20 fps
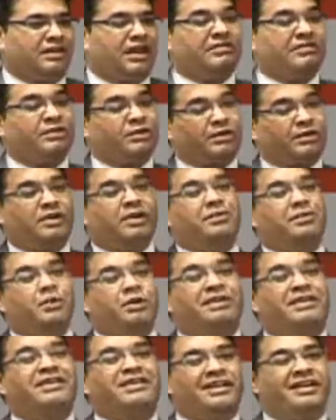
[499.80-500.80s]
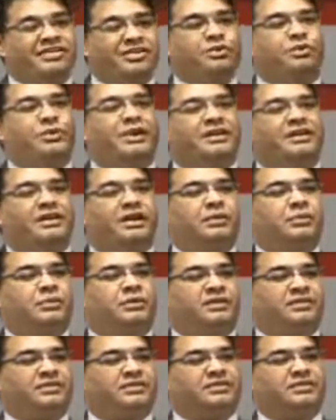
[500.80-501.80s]
And we're talking about nationwide
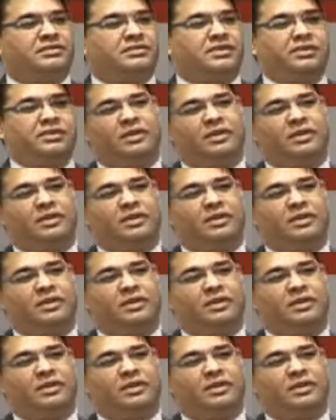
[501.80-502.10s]
networks.